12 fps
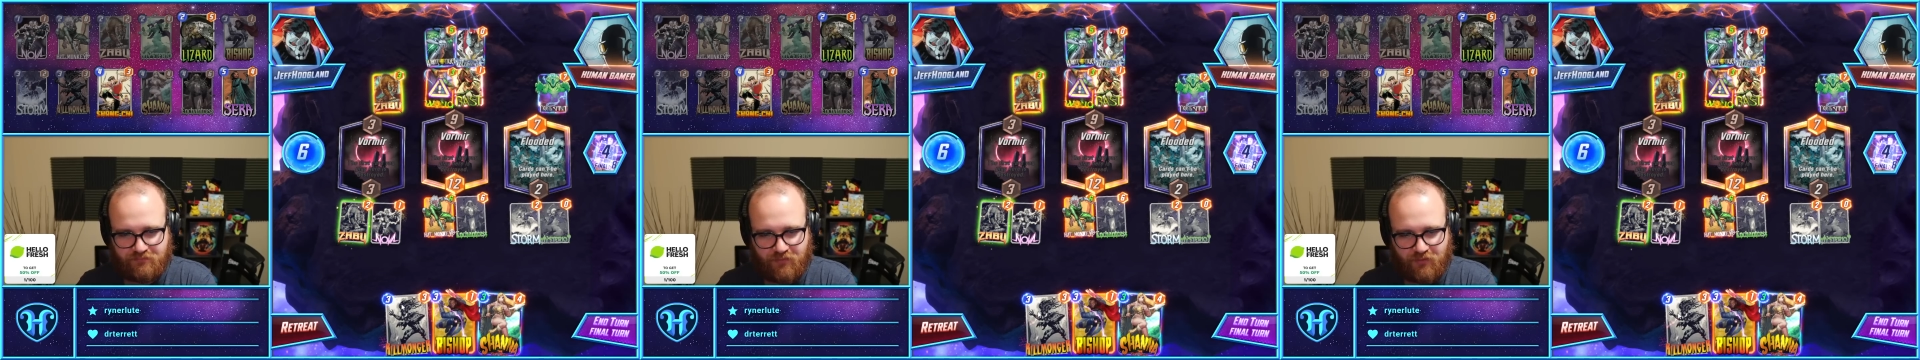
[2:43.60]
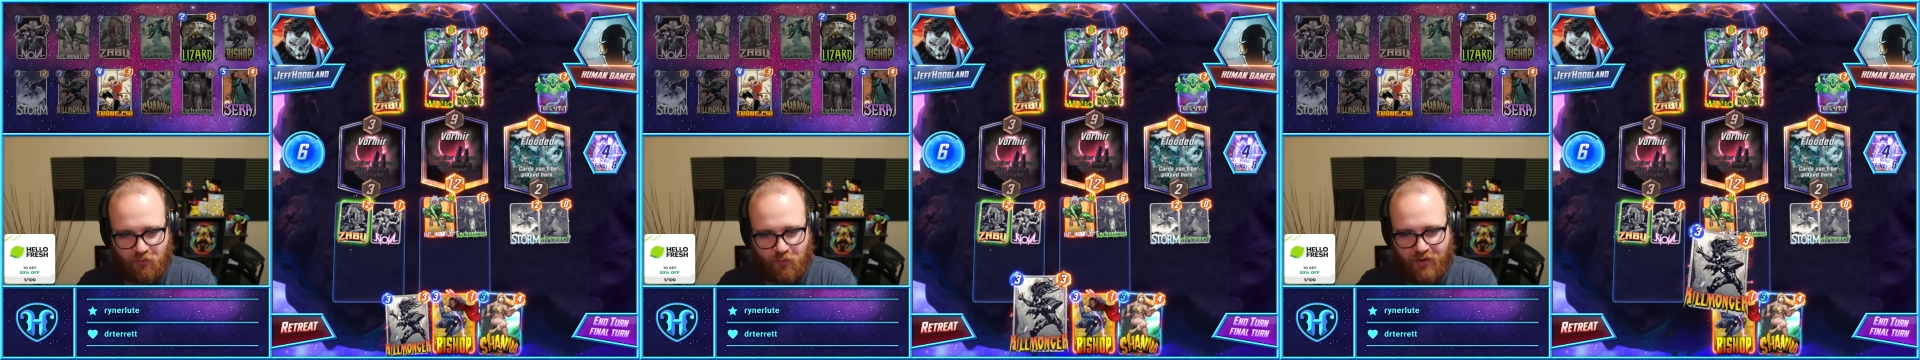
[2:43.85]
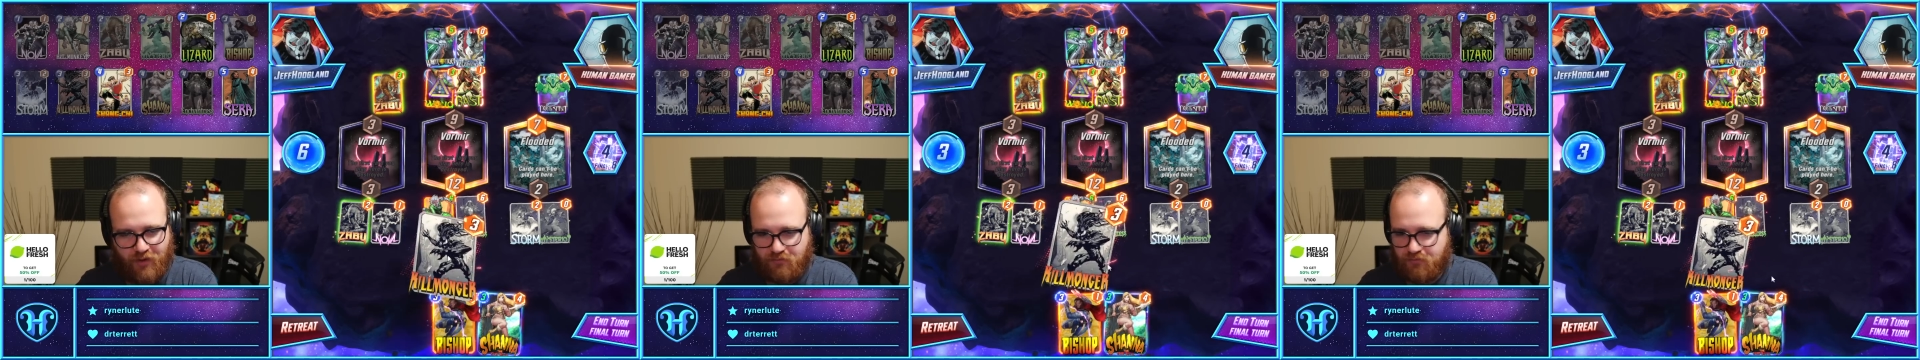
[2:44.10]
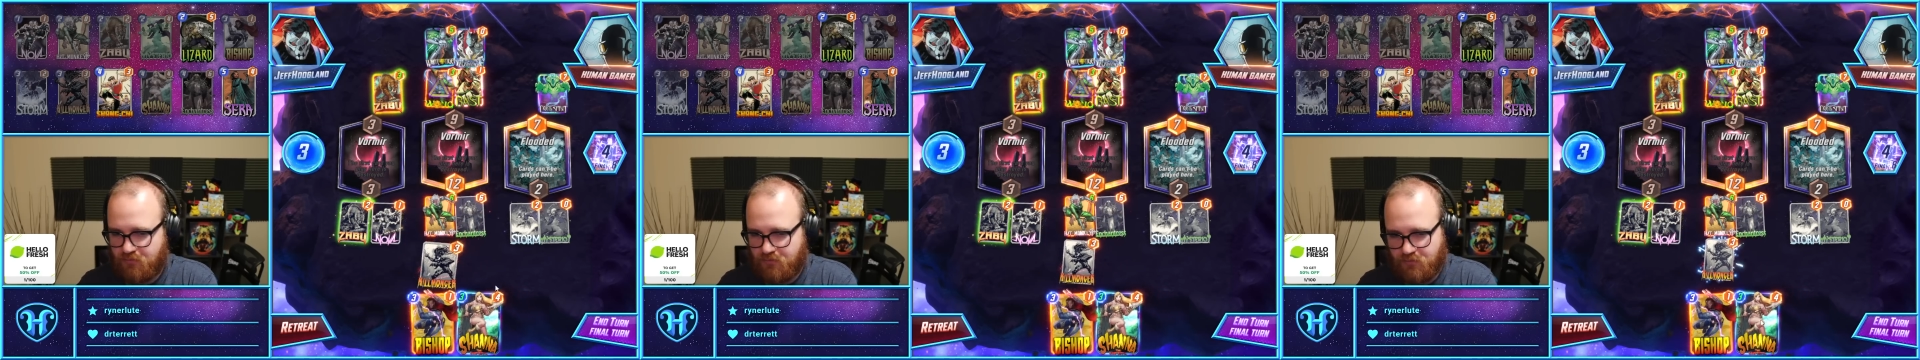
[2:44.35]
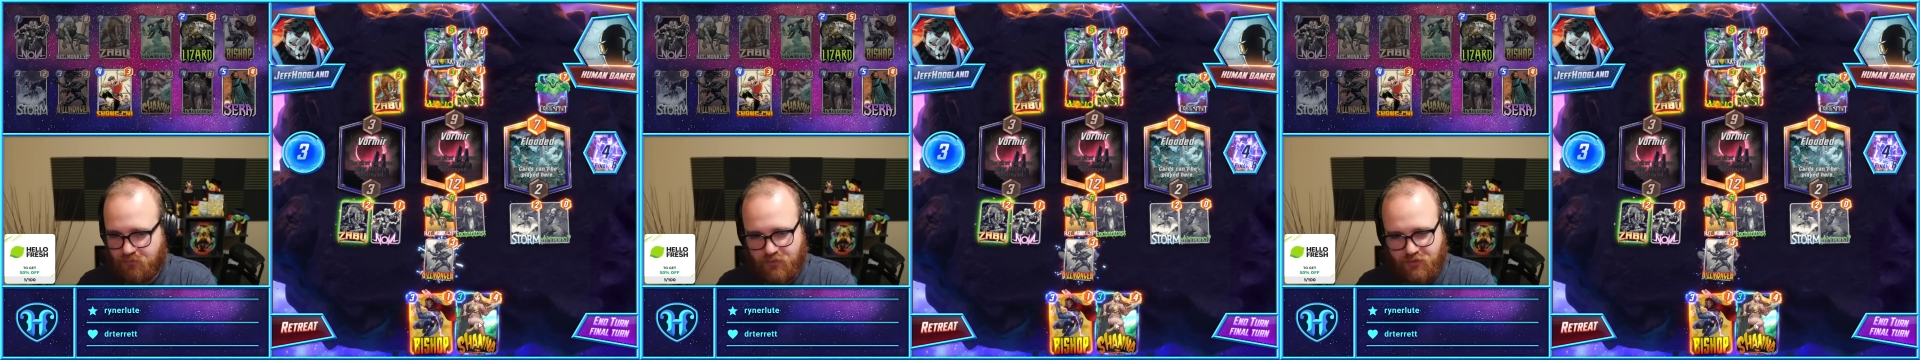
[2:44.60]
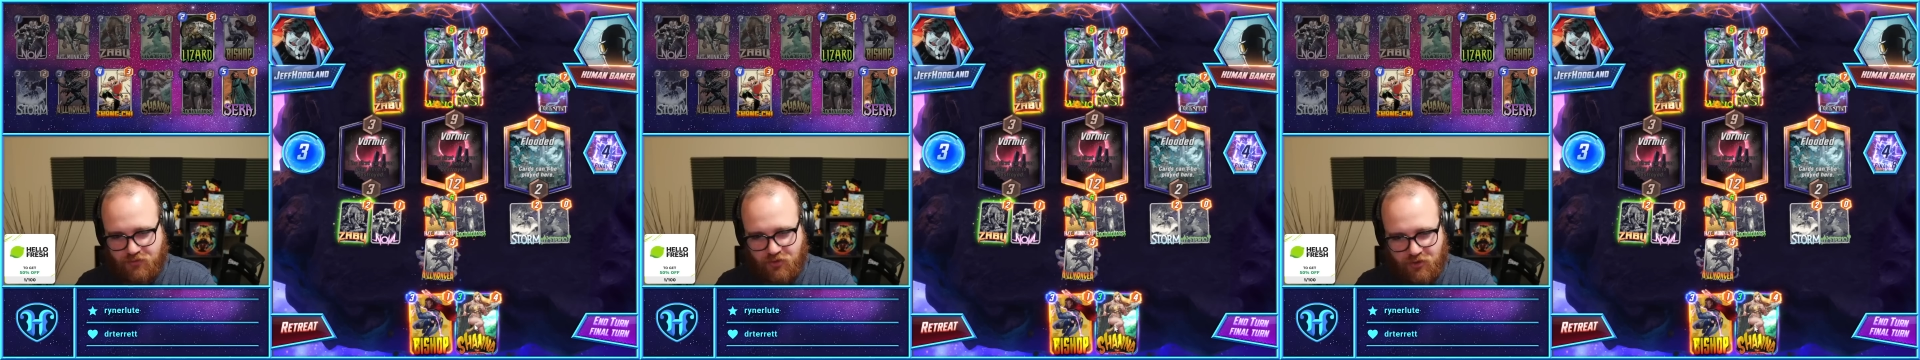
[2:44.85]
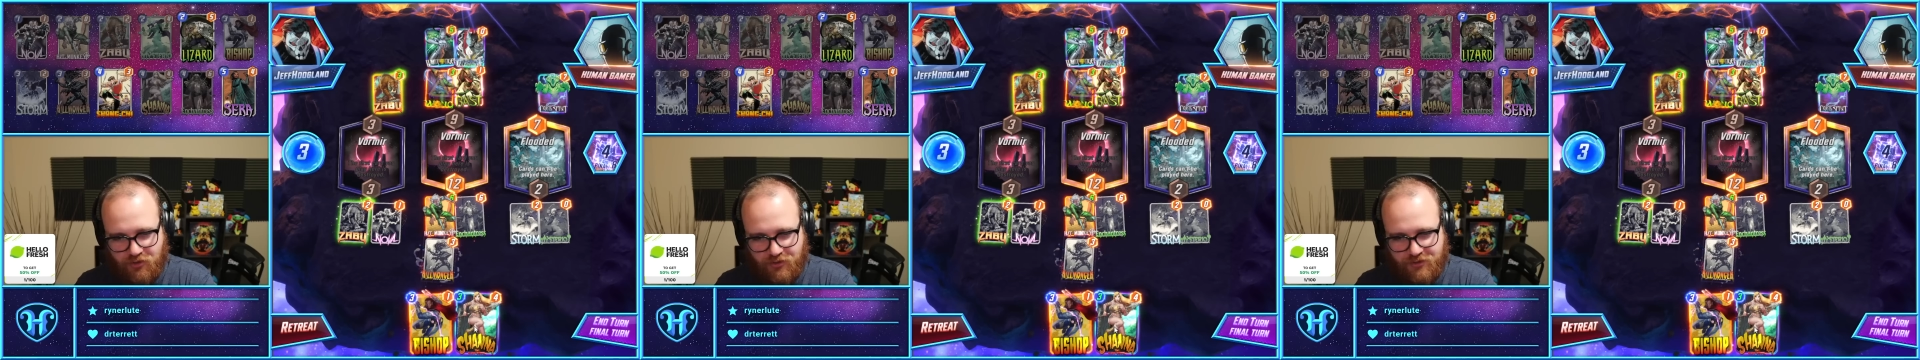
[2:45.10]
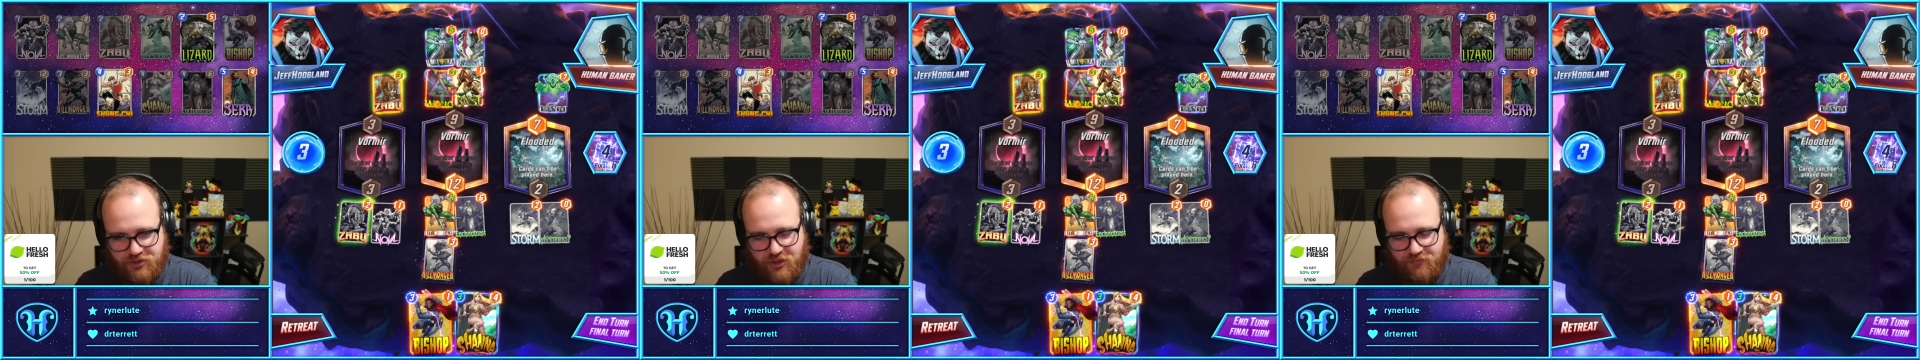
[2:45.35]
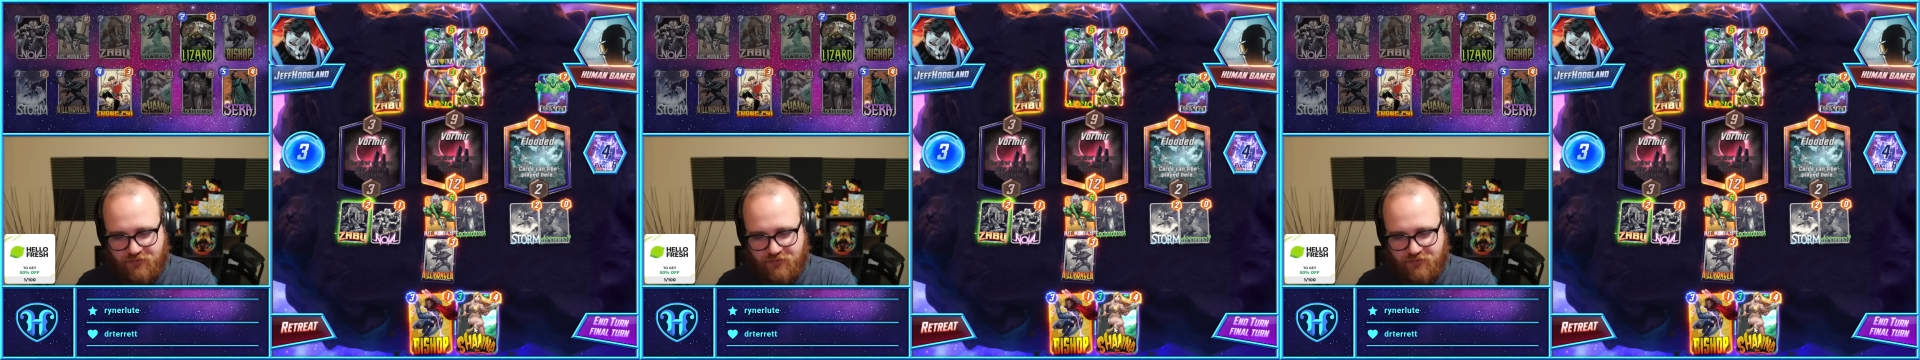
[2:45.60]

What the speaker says: Well, we thoroughly shoved